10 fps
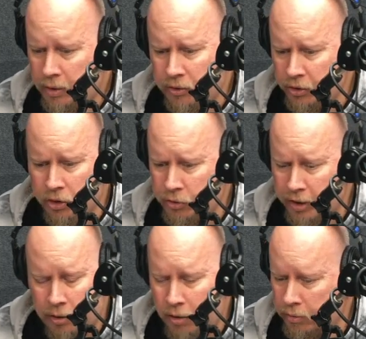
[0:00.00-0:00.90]
So just
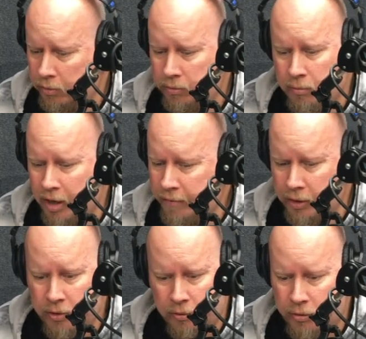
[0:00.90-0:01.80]
drink local. Whatever
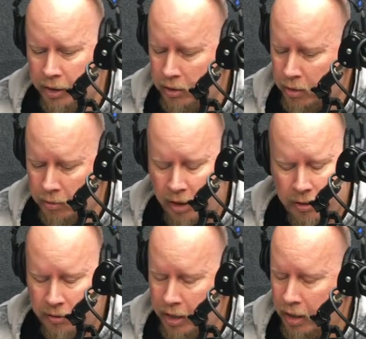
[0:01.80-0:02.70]
you do, drink local. I
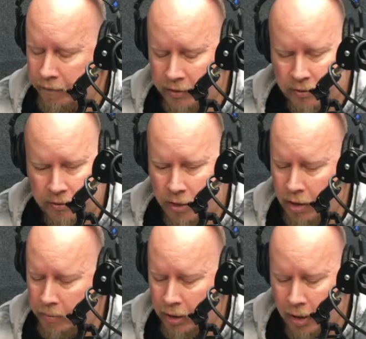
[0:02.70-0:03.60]
don't care if it's
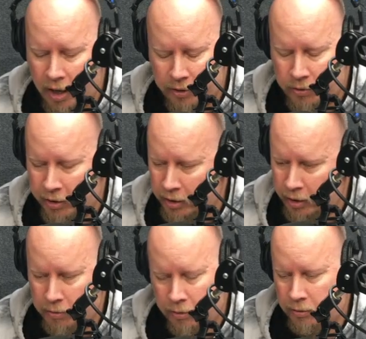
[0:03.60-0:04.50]
astronomy or not, drink
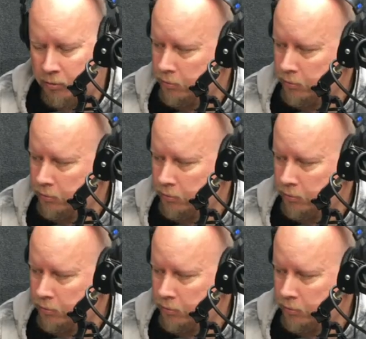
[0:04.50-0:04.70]
local.